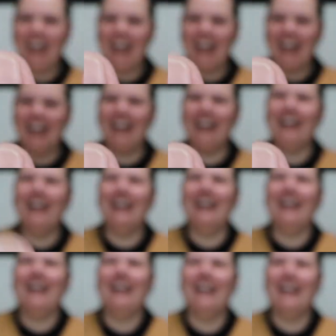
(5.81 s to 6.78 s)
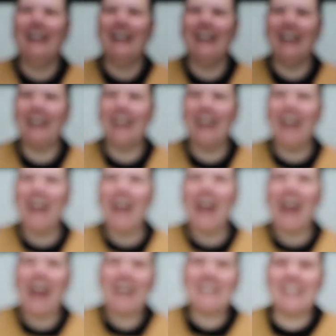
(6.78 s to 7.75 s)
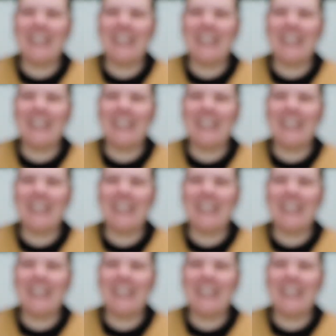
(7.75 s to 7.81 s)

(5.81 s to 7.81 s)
and that's Kevin. And